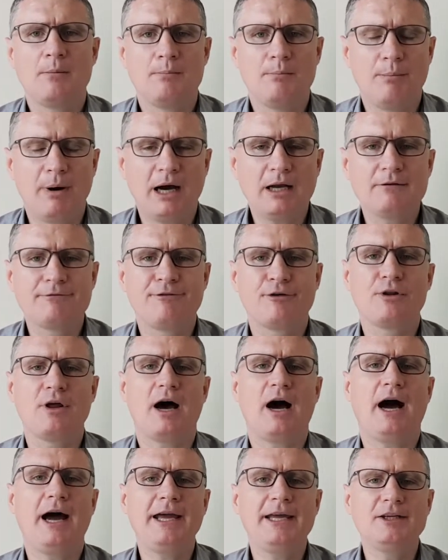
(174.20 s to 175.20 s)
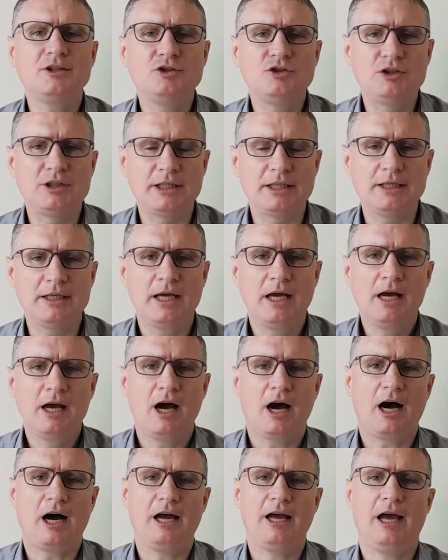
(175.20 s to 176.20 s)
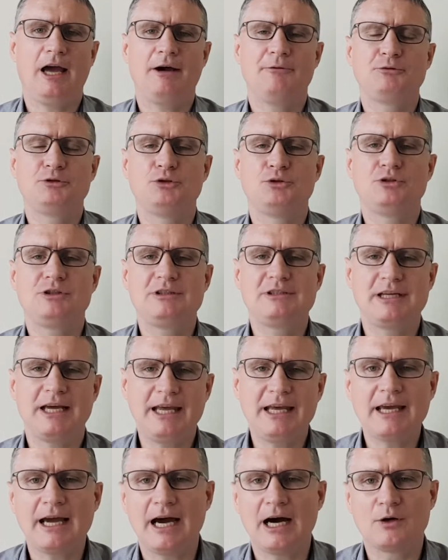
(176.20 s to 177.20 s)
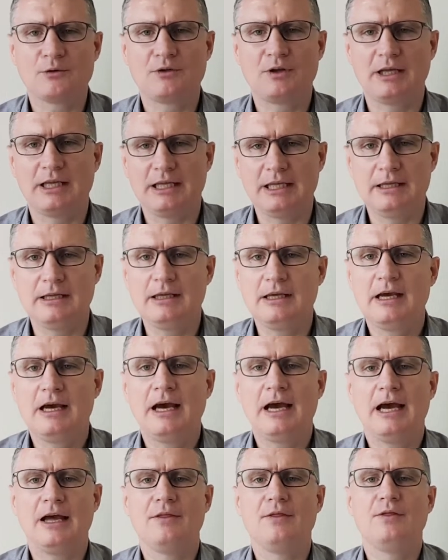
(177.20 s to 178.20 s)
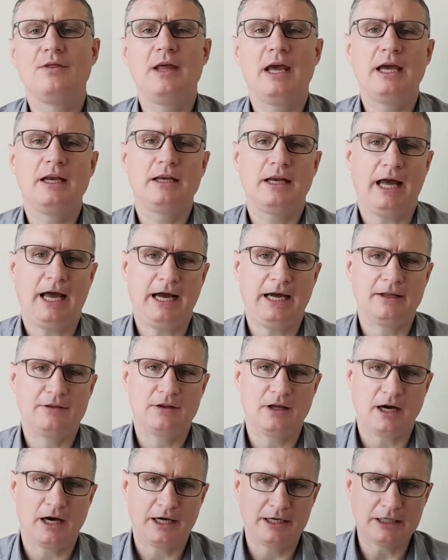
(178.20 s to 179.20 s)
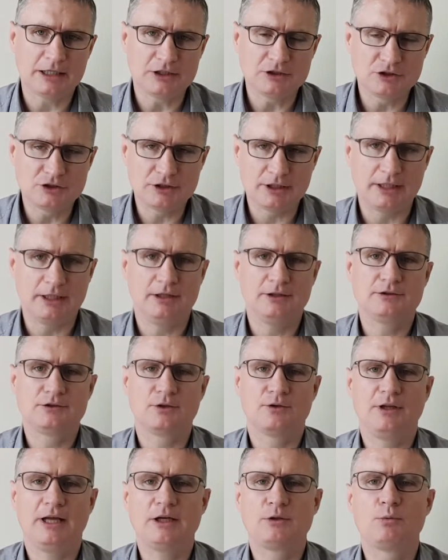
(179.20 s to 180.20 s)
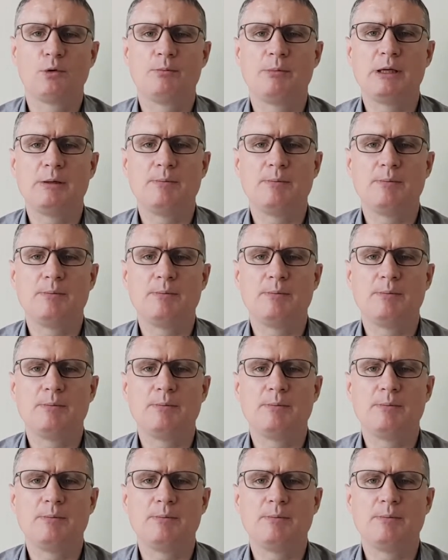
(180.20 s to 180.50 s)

But for the ing, I have to take out the E and then add the ing. So that will be